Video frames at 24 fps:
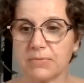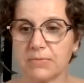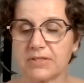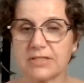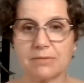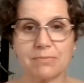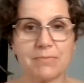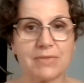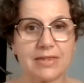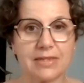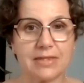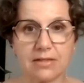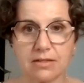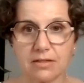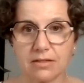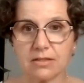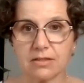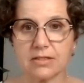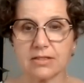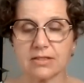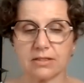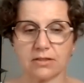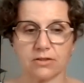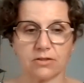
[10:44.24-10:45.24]
some
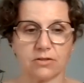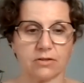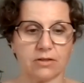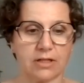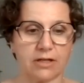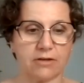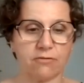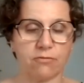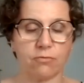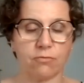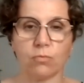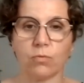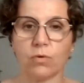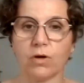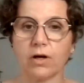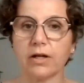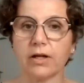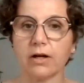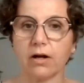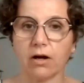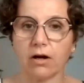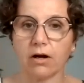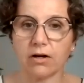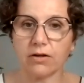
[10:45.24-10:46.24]
things in your life.
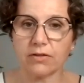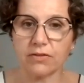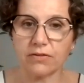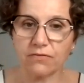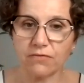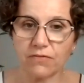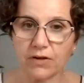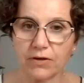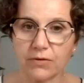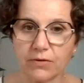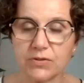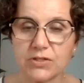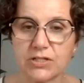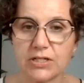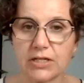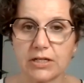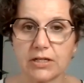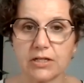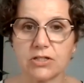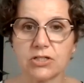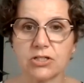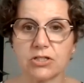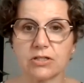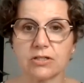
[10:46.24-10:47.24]
What are the
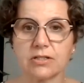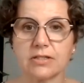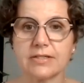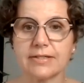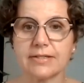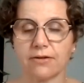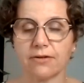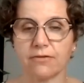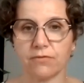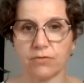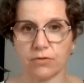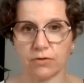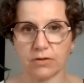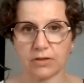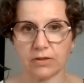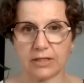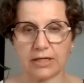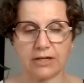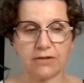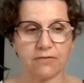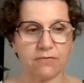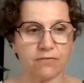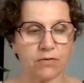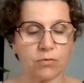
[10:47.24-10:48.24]
foundations of your
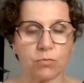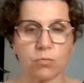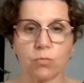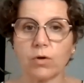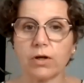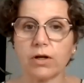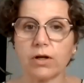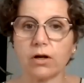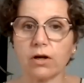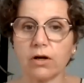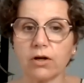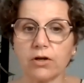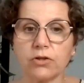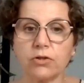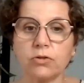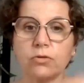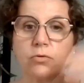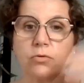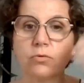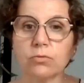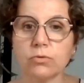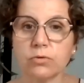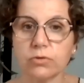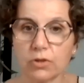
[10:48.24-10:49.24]
life and what are
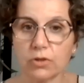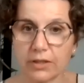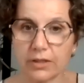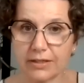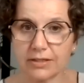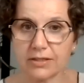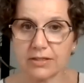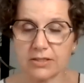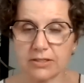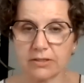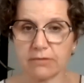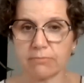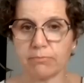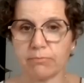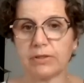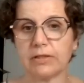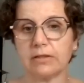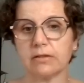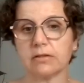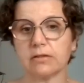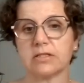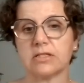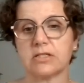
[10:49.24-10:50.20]
you looking to build?